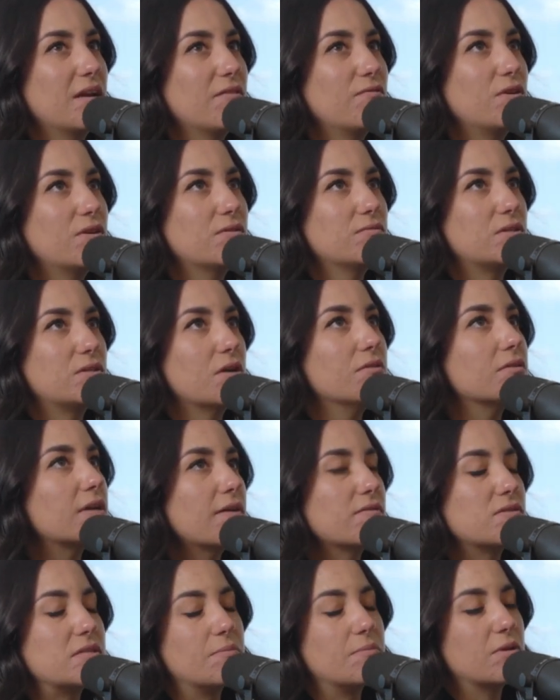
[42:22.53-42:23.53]
if you don't
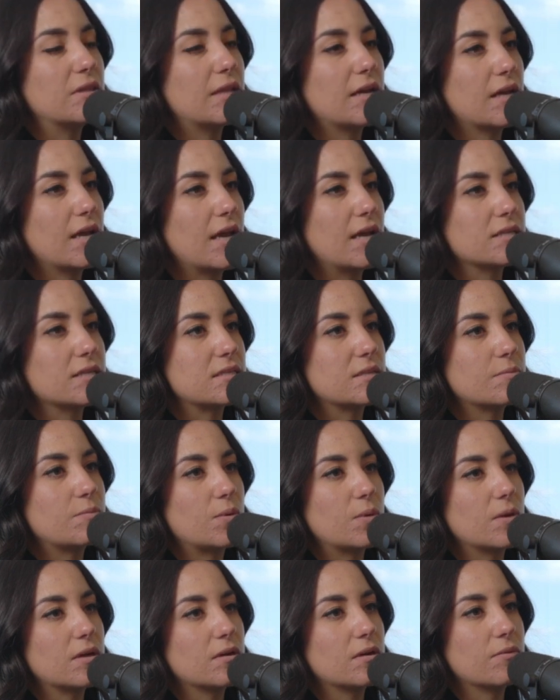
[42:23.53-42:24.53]
have someone that can't
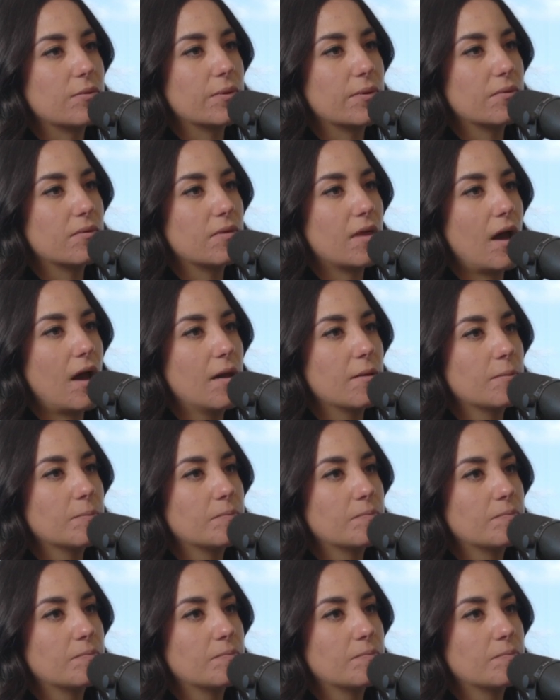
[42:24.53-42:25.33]
support you through that,